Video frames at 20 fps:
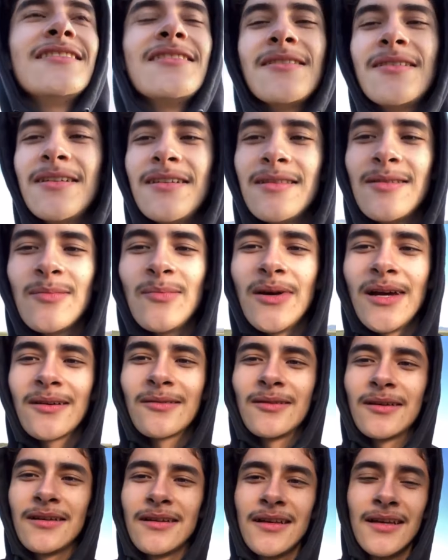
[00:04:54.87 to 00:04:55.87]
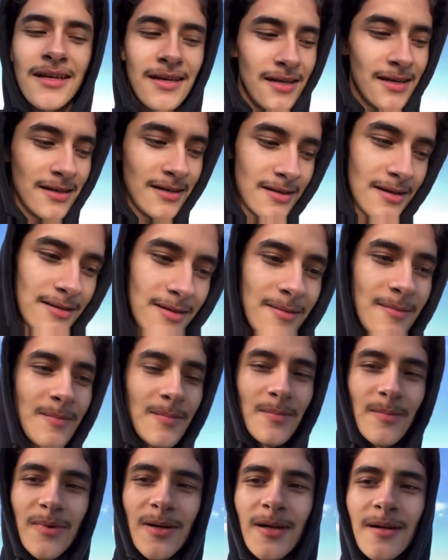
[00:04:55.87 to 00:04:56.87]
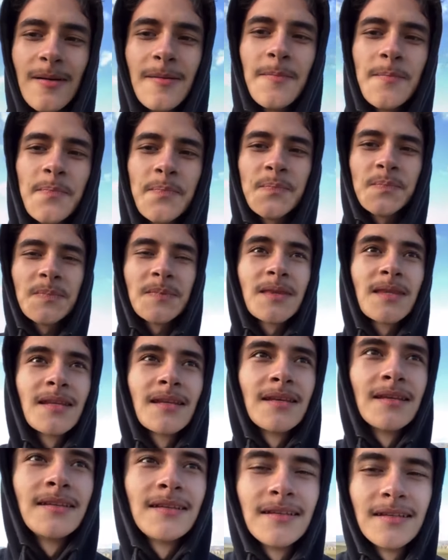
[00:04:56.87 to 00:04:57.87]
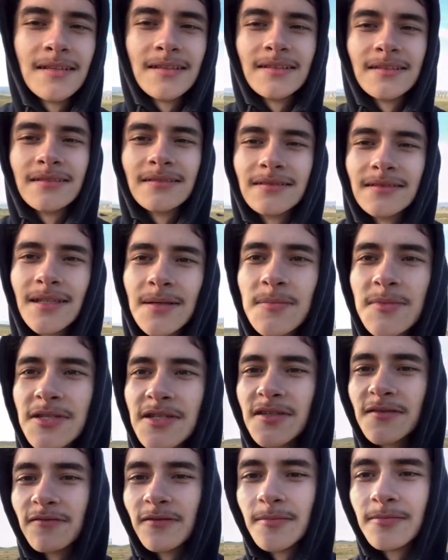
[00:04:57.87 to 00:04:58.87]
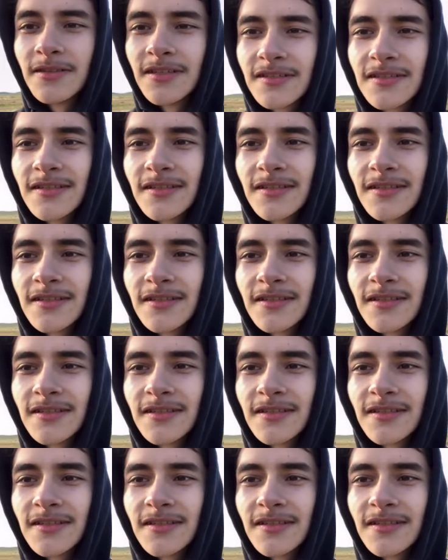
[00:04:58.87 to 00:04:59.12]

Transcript: it in the background. But let me just flip this shit